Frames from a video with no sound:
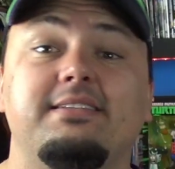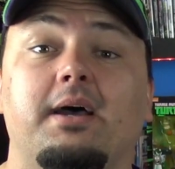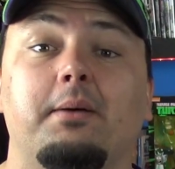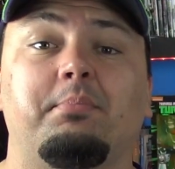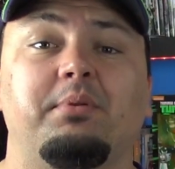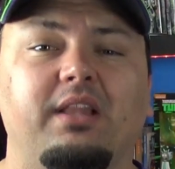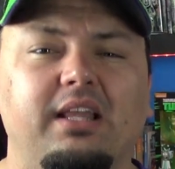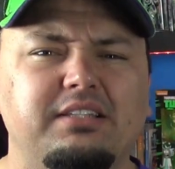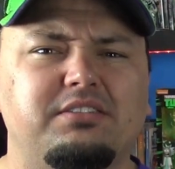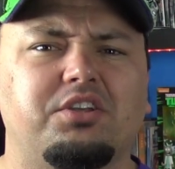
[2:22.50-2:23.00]

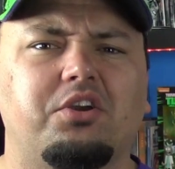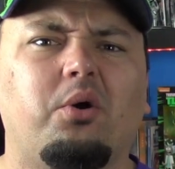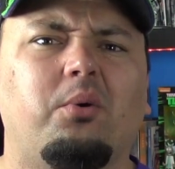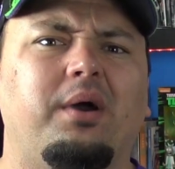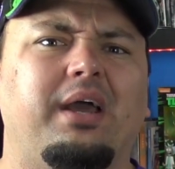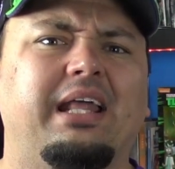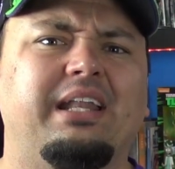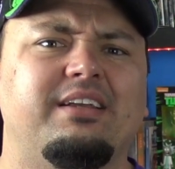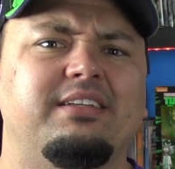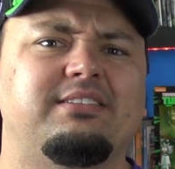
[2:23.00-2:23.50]
up, let's go
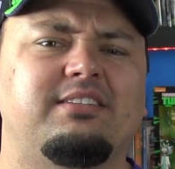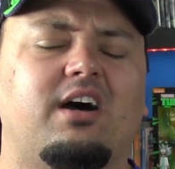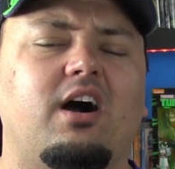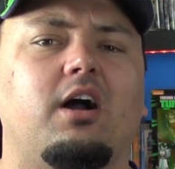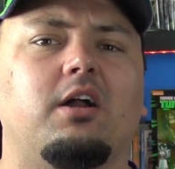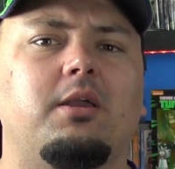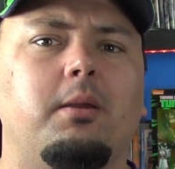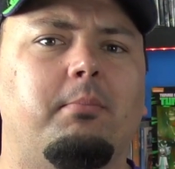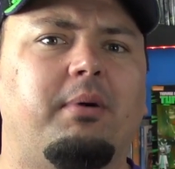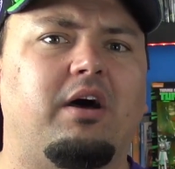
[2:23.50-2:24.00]
ahead and
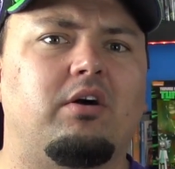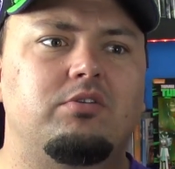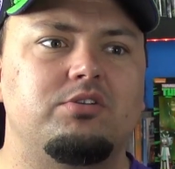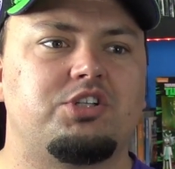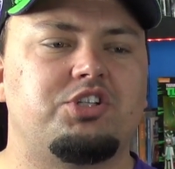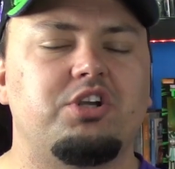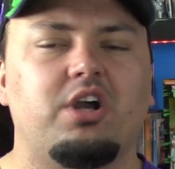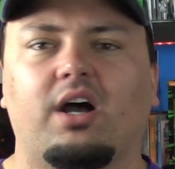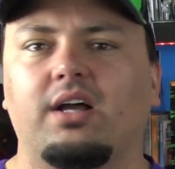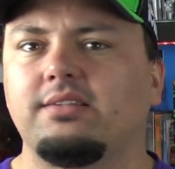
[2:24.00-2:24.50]
talk about
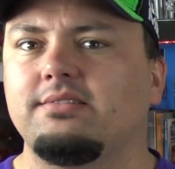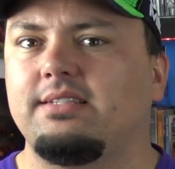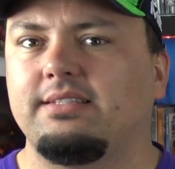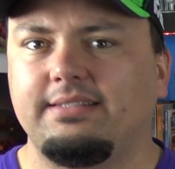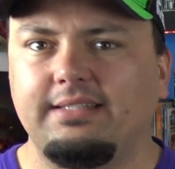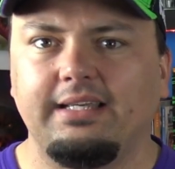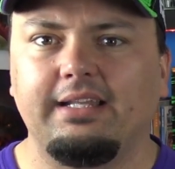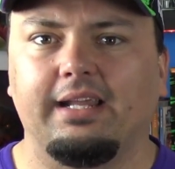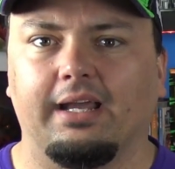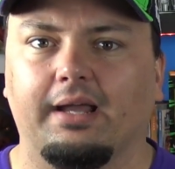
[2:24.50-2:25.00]
John
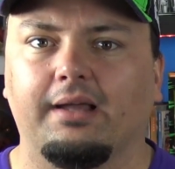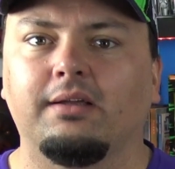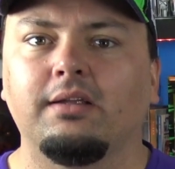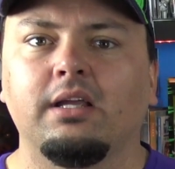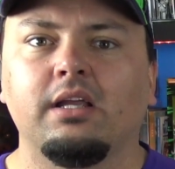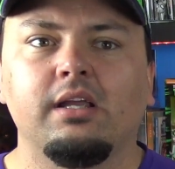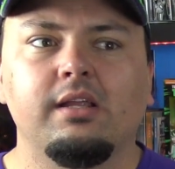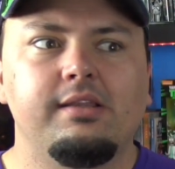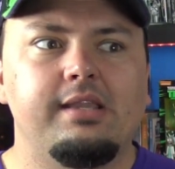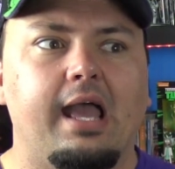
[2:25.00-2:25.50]
Cena.
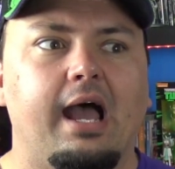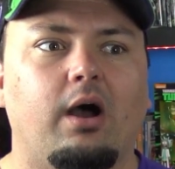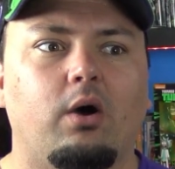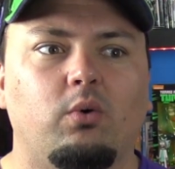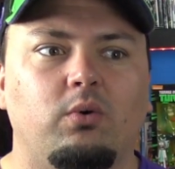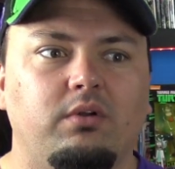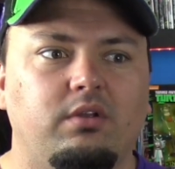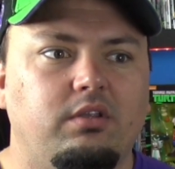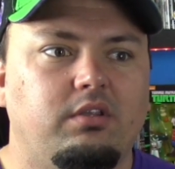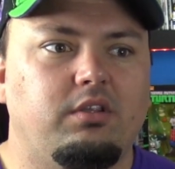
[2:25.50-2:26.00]

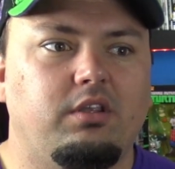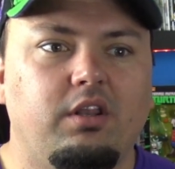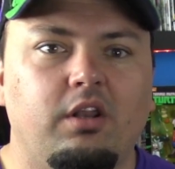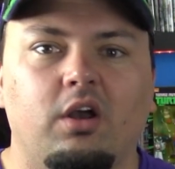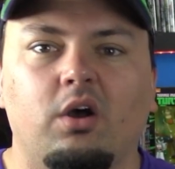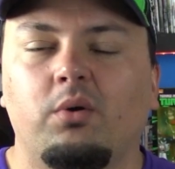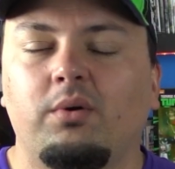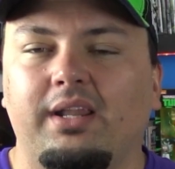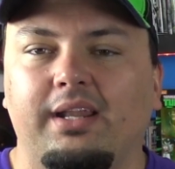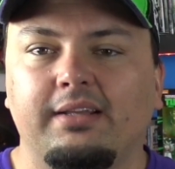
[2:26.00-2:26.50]
Now, you
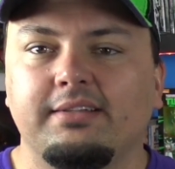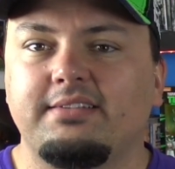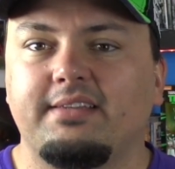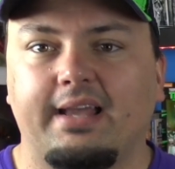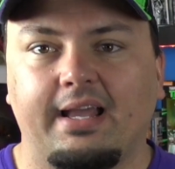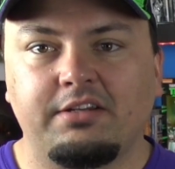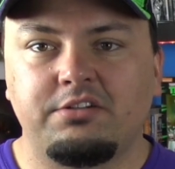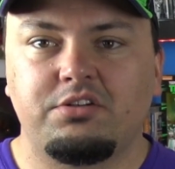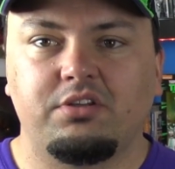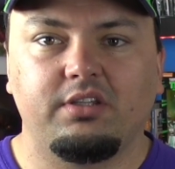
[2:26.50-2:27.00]
know, it is
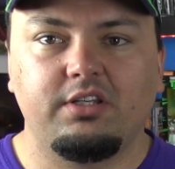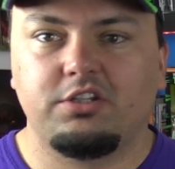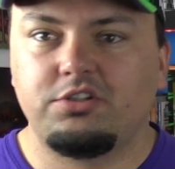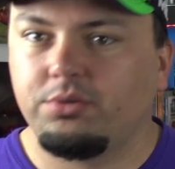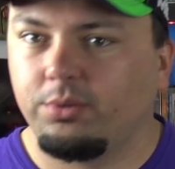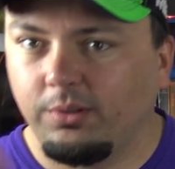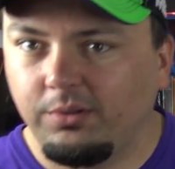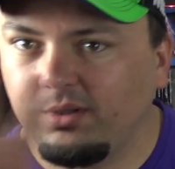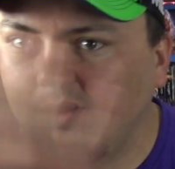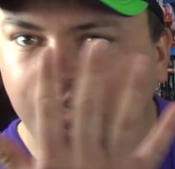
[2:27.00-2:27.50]
actually
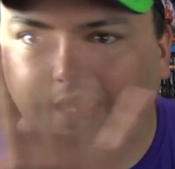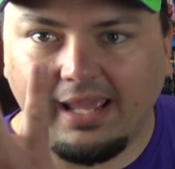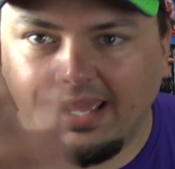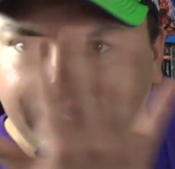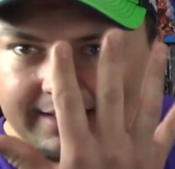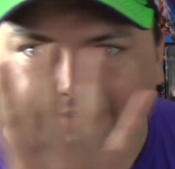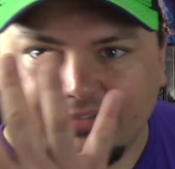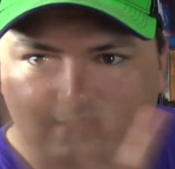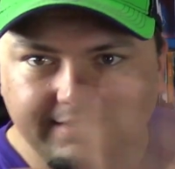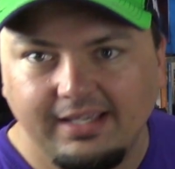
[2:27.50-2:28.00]
true, you
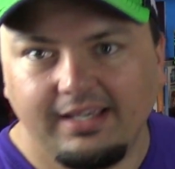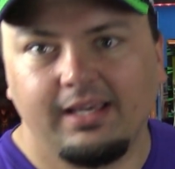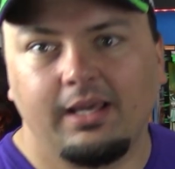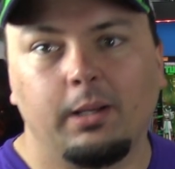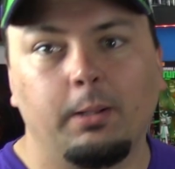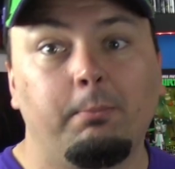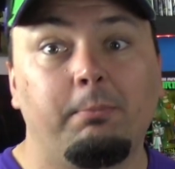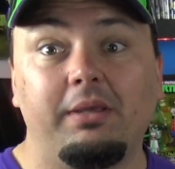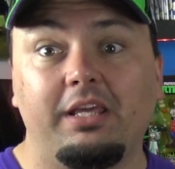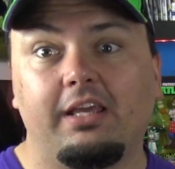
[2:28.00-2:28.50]
can't see
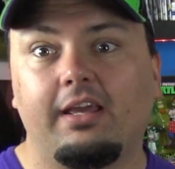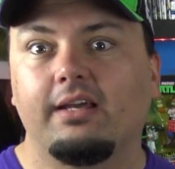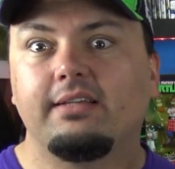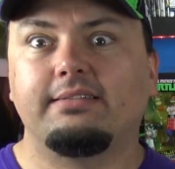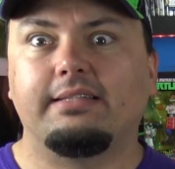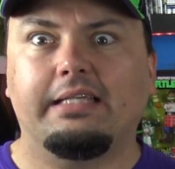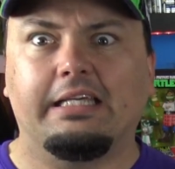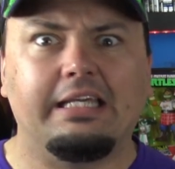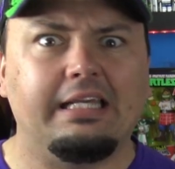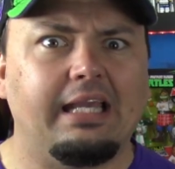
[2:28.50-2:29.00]
him
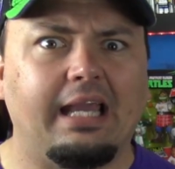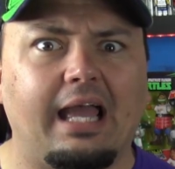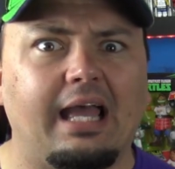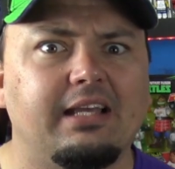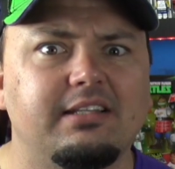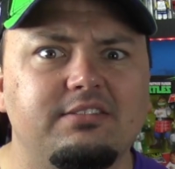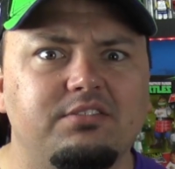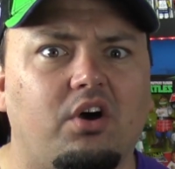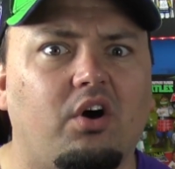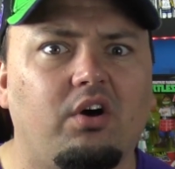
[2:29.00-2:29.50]
because he
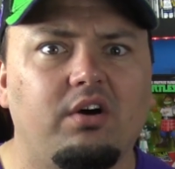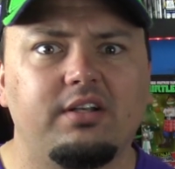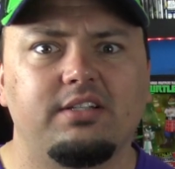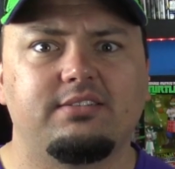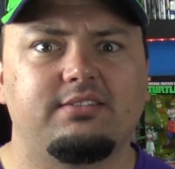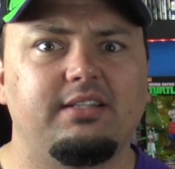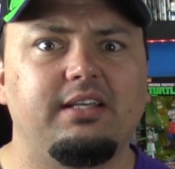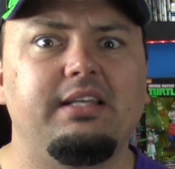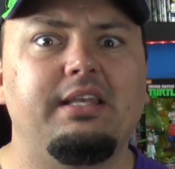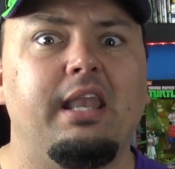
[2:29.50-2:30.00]
has
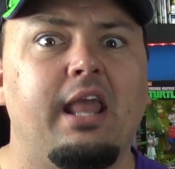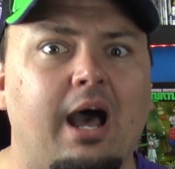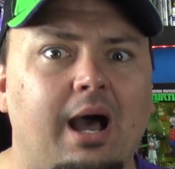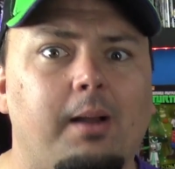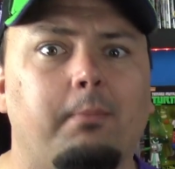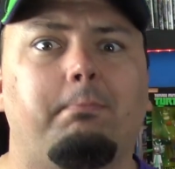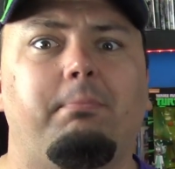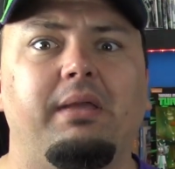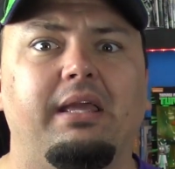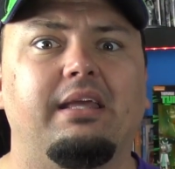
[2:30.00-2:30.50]
honestly
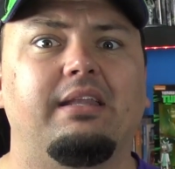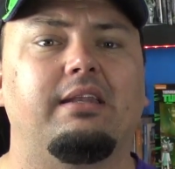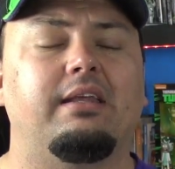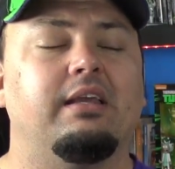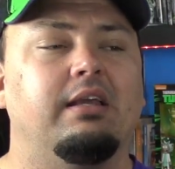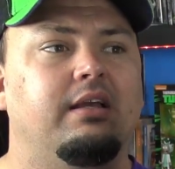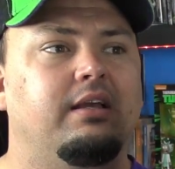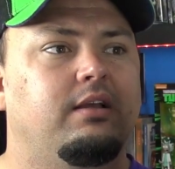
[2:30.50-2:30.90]
not been,